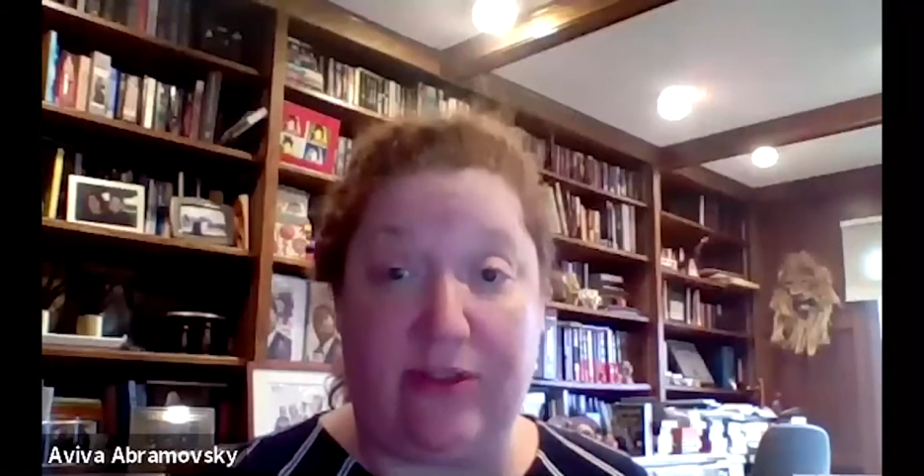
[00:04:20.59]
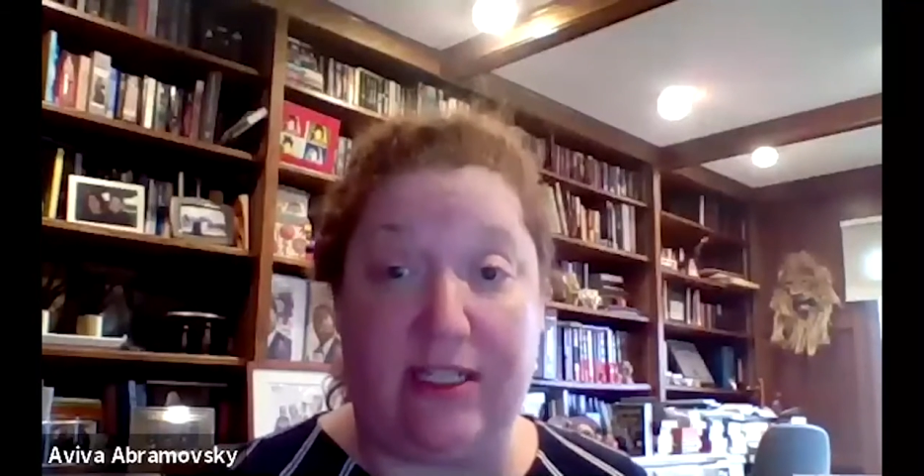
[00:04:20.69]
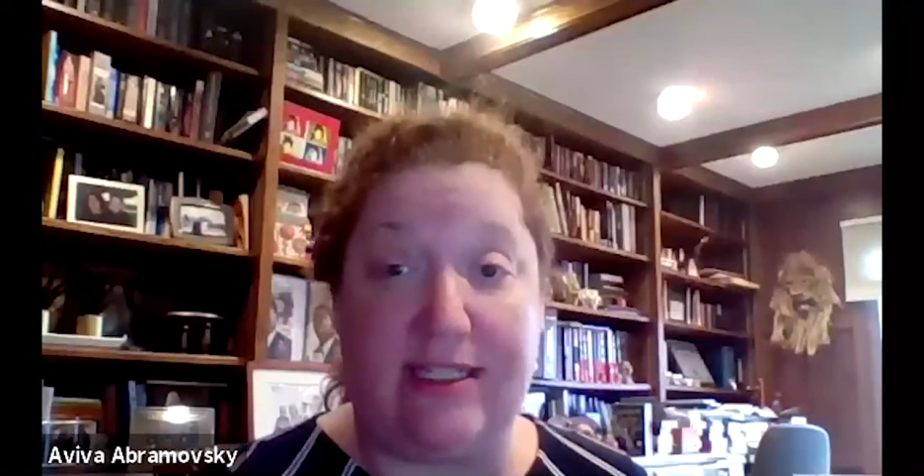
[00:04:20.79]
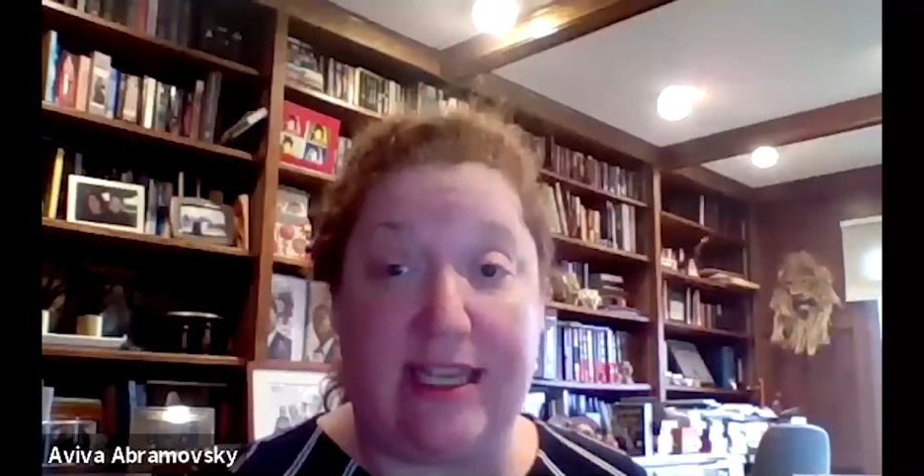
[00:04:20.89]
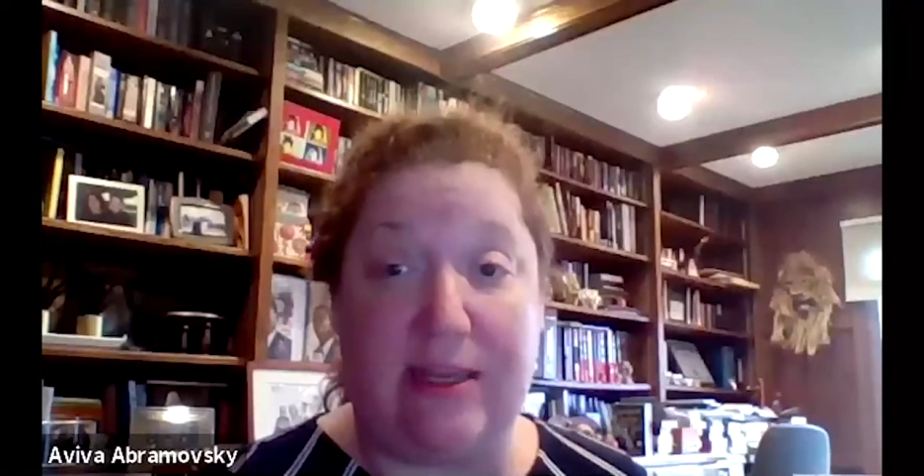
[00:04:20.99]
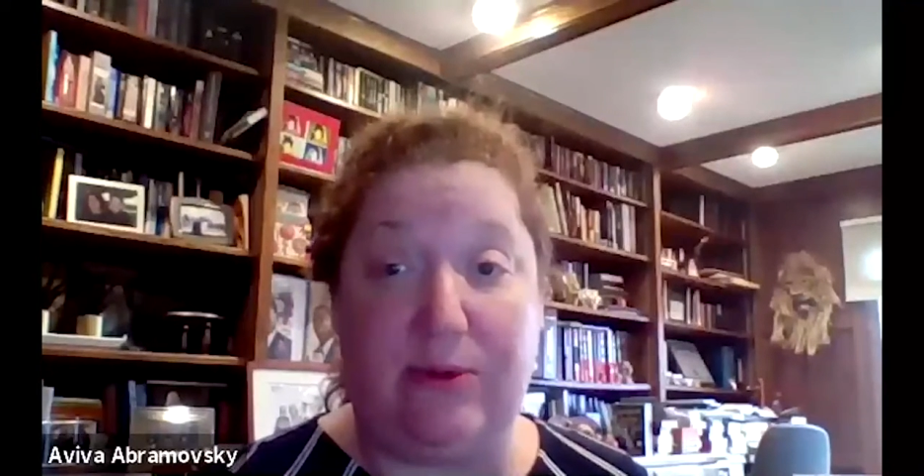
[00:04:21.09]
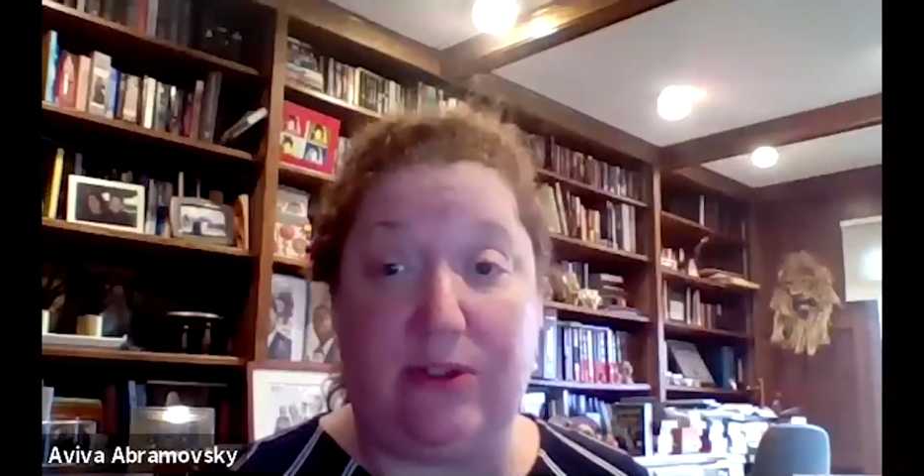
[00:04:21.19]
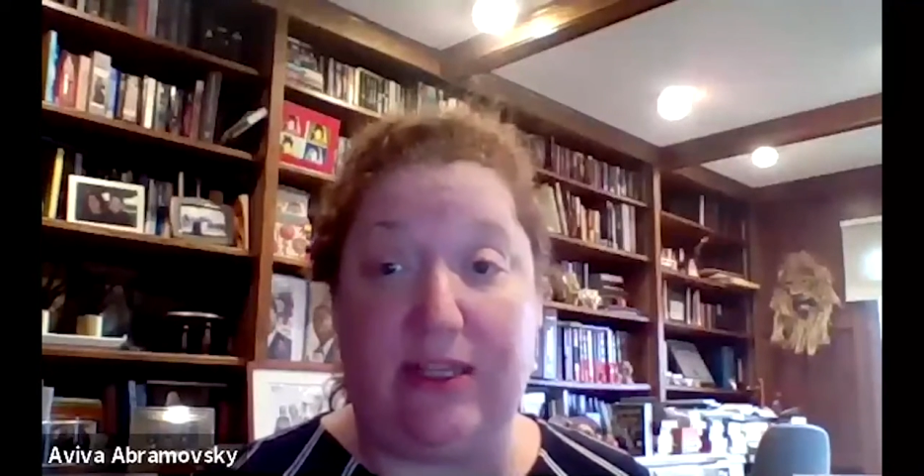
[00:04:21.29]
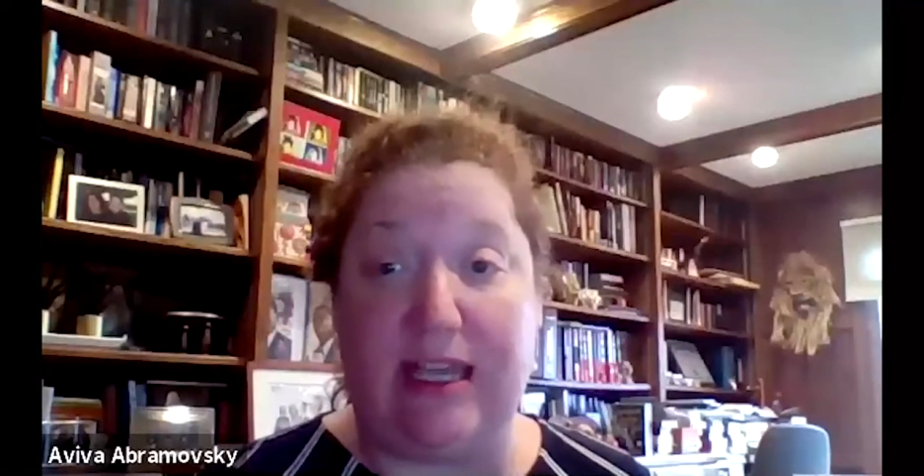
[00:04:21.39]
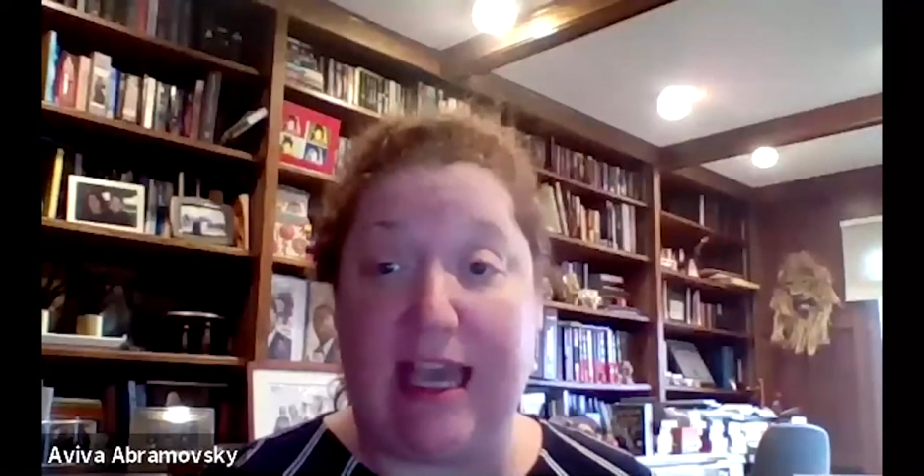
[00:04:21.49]
the
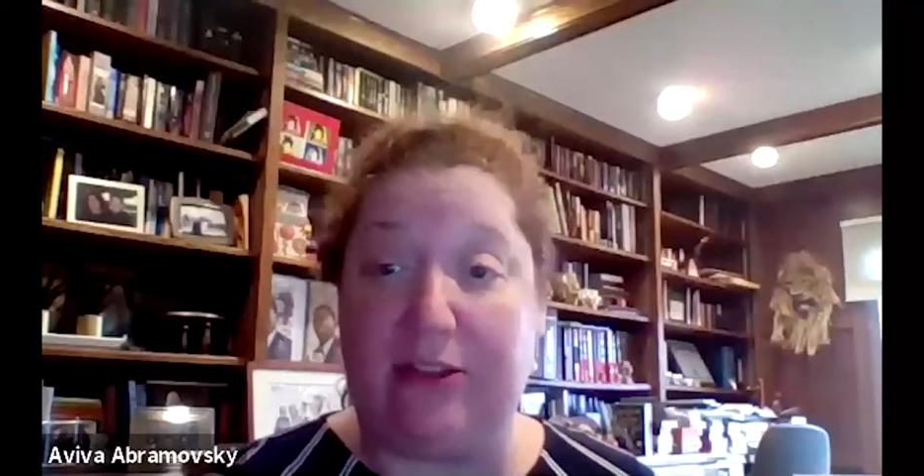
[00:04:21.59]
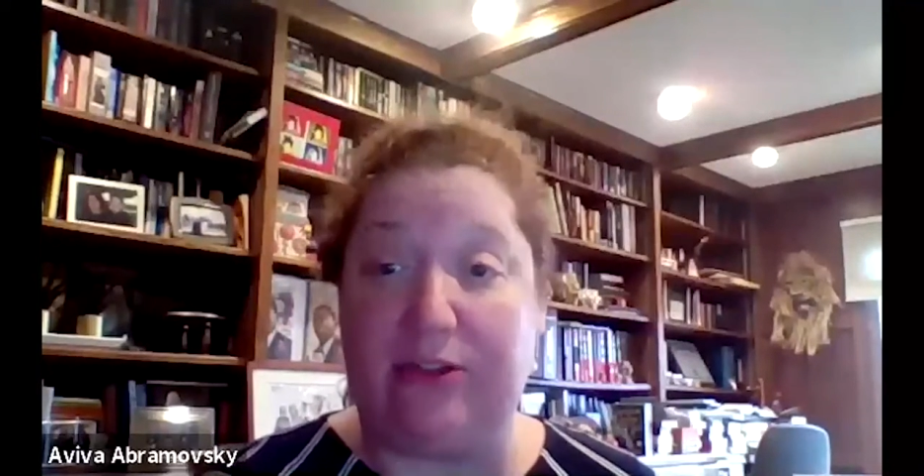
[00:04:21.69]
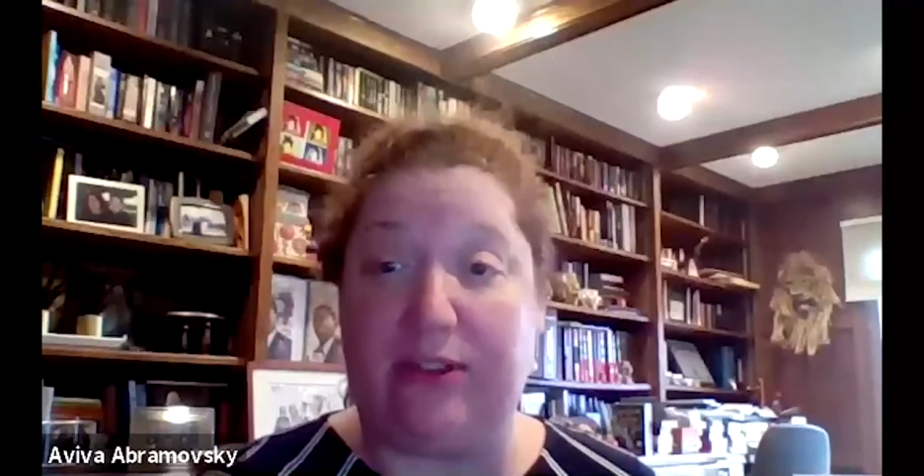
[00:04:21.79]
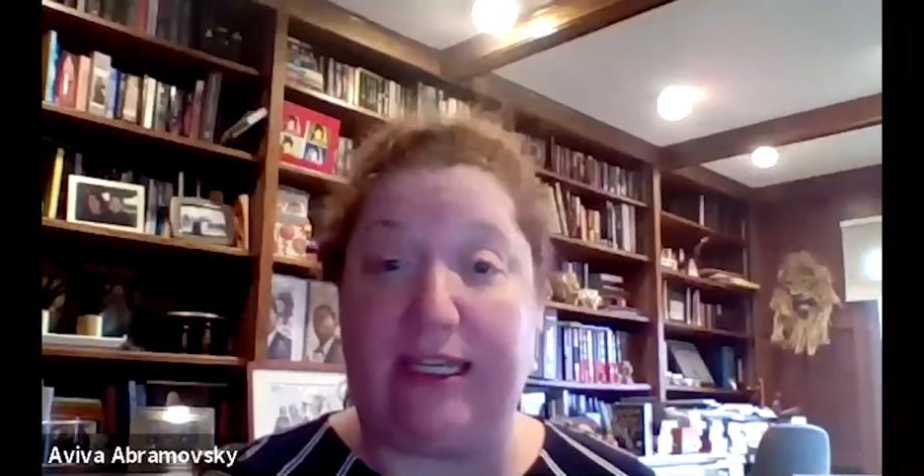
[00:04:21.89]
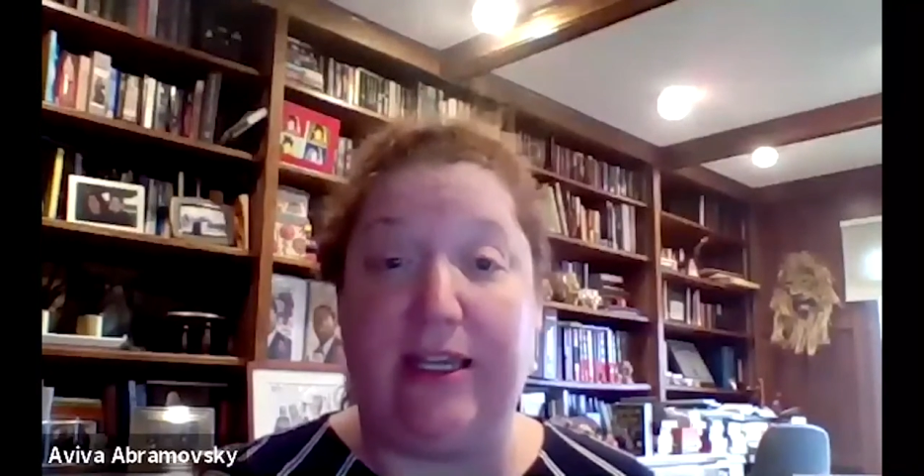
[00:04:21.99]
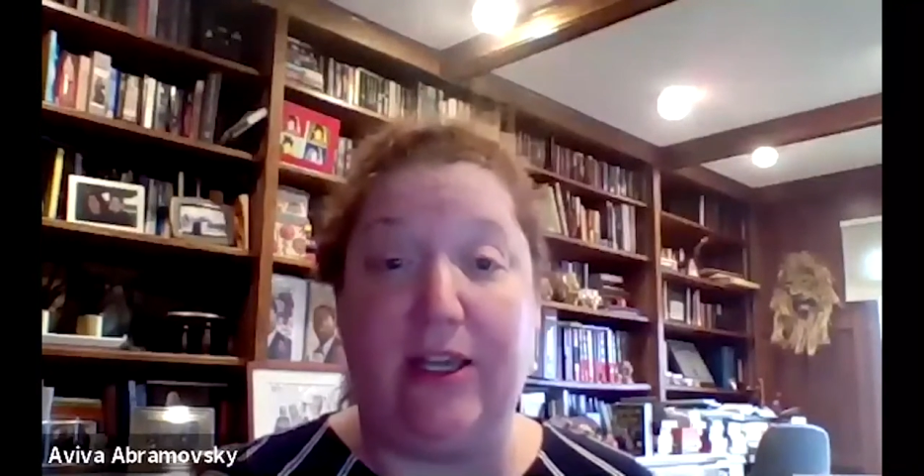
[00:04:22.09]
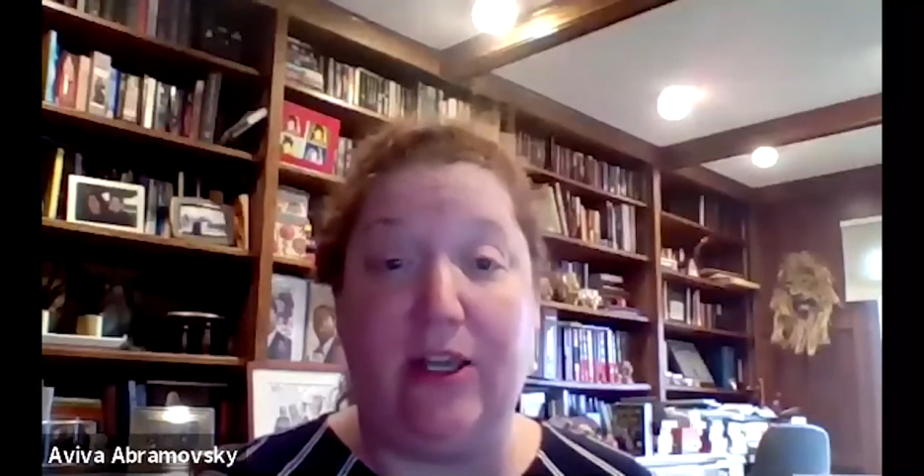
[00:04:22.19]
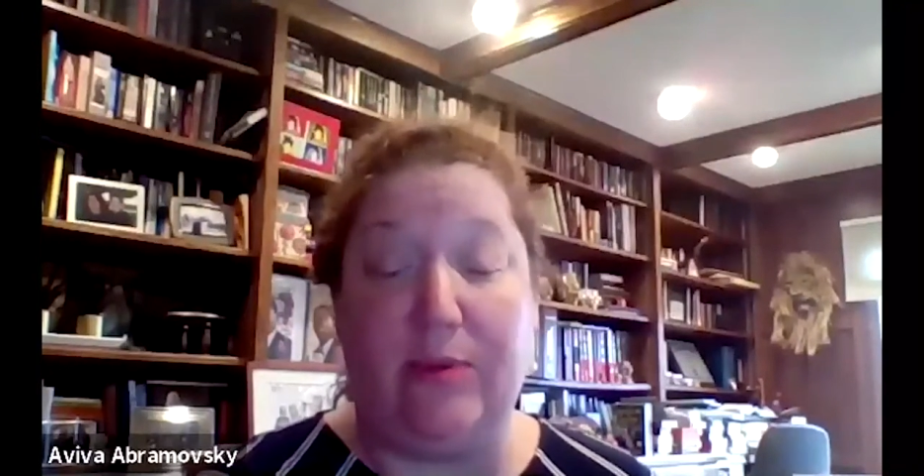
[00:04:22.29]
disabled, the elderly,